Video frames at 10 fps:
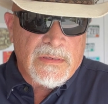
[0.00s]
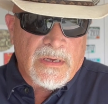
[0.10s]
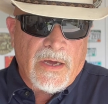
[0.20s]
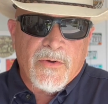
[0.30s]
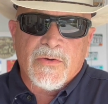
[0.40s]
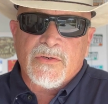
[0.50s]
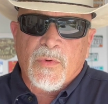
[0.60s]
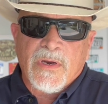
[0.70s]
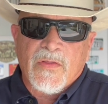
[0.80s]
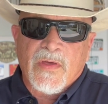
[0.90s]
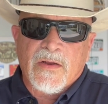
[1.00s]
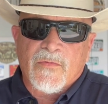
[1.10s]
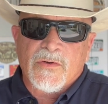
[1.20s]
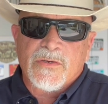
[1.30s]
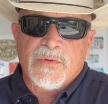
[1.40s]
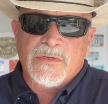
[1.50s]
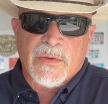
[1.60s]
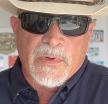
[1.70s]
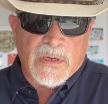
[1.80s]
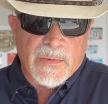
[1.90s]
120th anniversary is
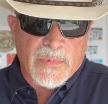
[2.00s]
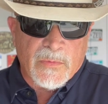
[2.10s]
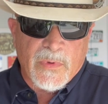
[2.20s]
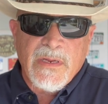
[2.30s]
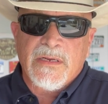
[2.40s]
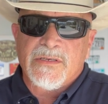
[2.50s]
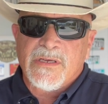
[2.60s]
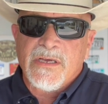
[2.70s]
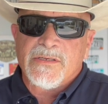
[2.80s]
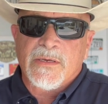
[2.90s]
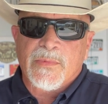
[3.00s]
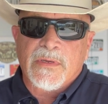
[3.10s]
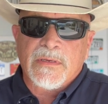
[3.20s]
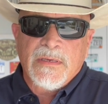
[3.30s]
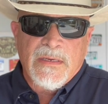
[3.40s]
coming up, and we need to say something.